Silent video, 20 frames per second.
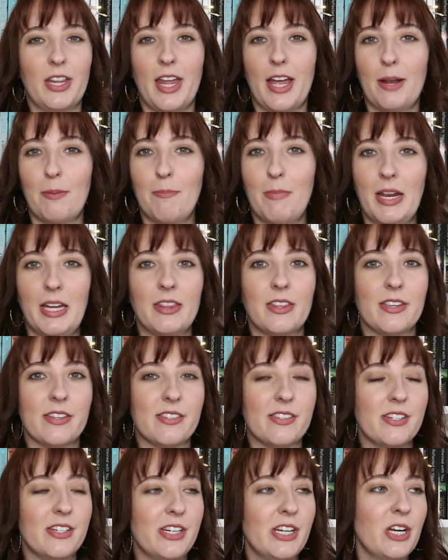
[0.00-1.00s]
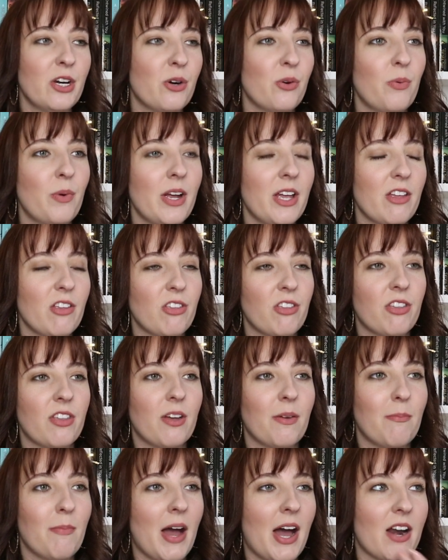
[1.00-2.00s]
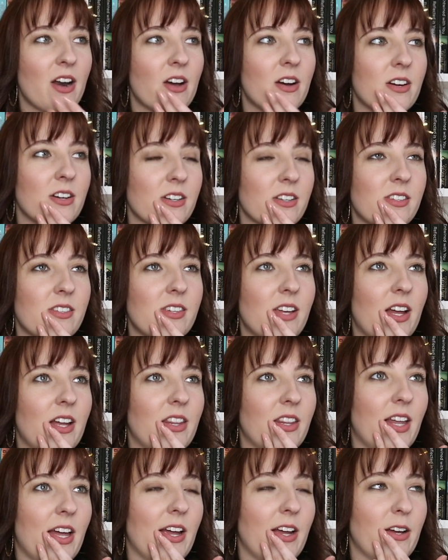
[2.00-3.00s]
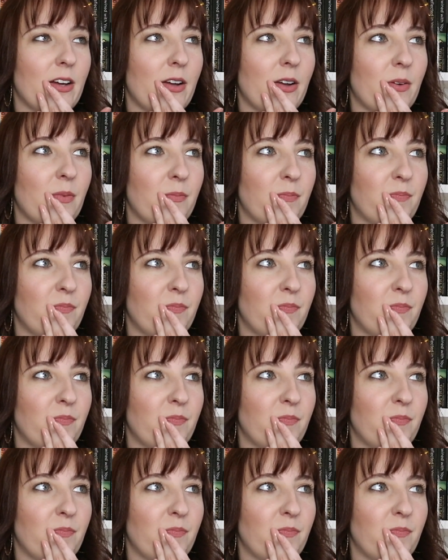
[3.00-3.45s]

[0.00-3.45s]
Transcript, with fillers: like made this deal with Maddox and like